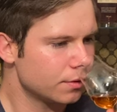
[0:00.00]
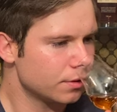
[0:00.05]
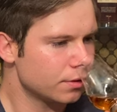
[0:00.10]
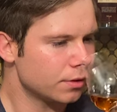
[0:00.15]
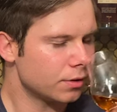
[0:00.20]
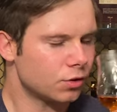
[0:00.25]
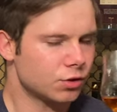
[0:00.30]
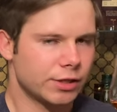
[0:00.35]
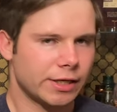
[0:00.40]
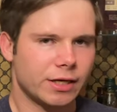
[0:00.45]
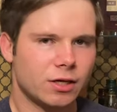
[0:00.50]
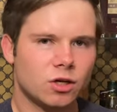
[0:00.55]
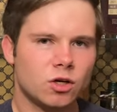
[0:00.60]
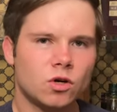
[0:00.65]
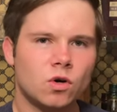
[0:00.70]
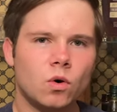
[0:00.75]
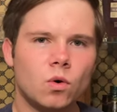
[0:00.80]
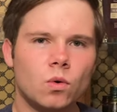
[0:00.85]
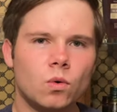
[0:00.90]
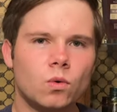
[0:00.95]
There's a
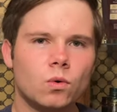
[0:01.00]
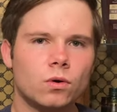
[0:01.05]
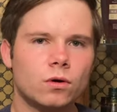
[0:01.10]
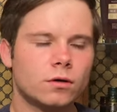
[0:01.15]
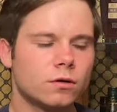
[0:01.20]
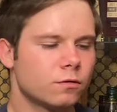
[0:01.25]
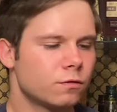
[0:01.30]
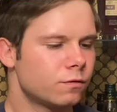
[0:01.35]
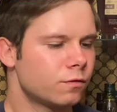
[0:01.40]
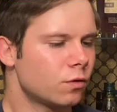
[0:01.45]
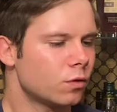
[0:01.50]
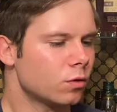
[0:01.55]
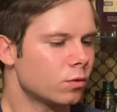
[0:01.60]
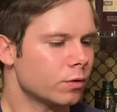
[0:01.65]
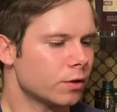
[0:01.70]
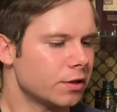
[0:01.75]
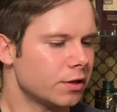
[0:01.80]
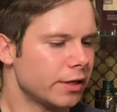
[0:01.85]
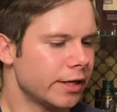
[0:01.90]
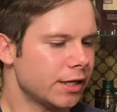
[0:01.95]

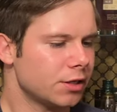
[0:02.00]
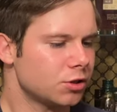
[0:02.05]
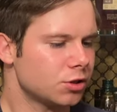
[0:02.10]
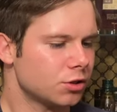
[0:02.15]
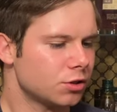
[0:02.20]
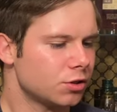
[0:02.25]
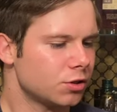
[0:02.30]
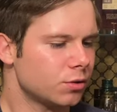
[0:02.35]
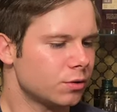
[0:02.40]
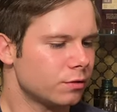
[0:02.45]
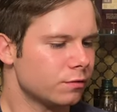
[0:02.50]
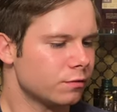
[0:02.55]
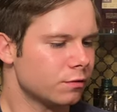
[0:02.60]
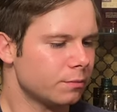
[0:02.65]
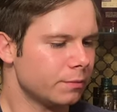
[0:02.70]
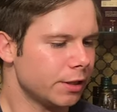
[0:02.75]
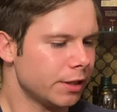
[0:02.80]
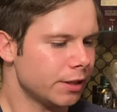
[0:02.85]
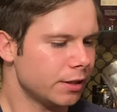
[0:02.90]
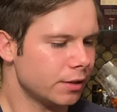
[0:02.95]
corn-forward nature to it for
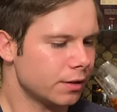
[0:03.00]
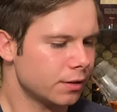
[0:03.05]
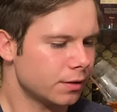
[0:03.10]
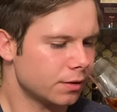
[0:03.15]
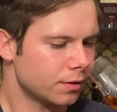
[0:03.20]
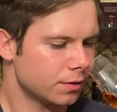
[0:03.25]
me.